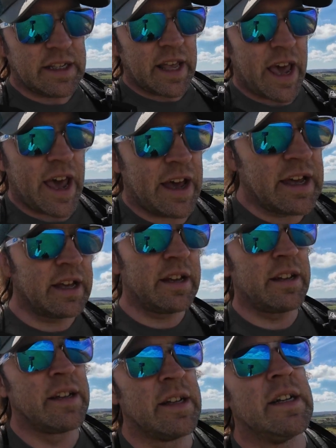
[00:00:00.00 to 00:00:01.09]
that
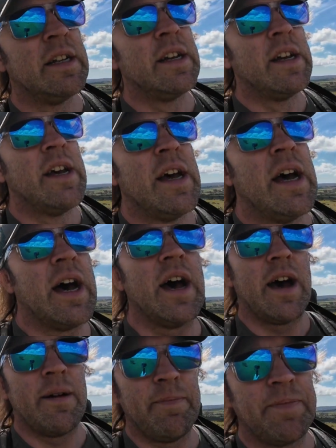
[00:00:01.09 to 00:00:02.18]

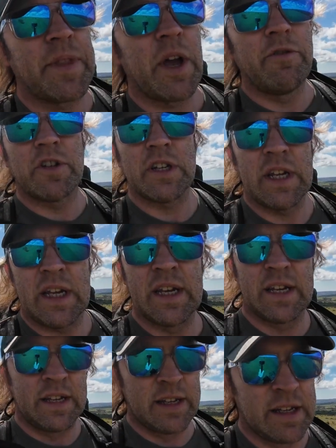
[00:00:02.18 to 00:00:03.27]
obviously
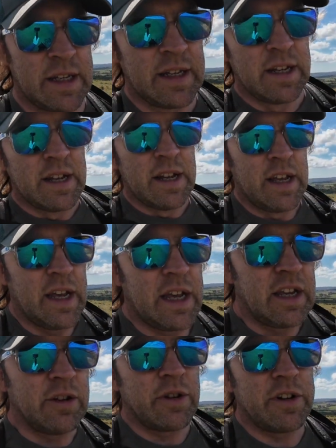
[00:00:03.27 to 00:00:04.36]

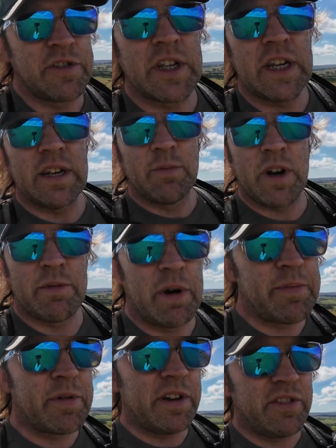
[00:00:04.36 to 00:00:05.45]
you'll have seen in one of my
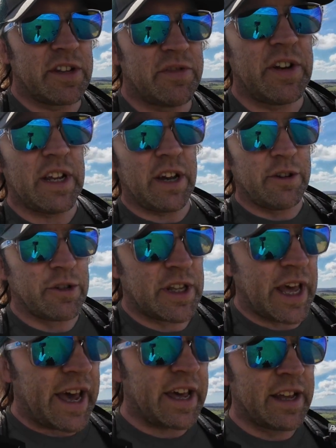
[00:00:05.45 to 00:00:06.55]
previous videos
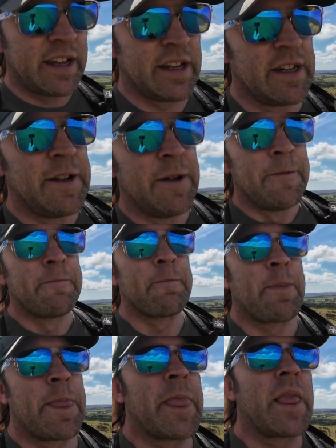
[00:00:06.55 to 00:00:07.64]
that
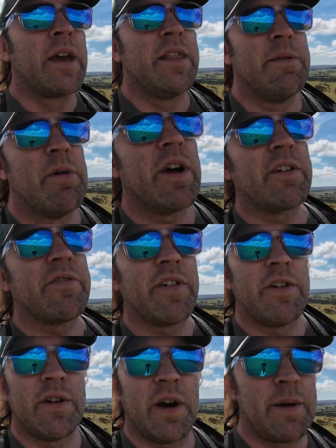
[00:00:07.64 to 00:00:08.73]
the
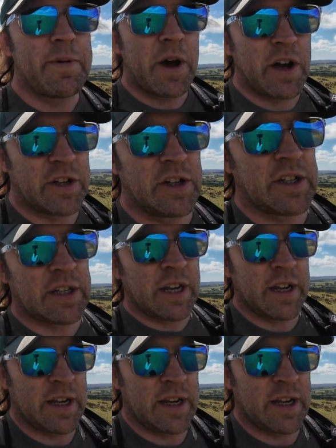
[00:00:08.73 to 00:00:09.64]
microphone that I purchased,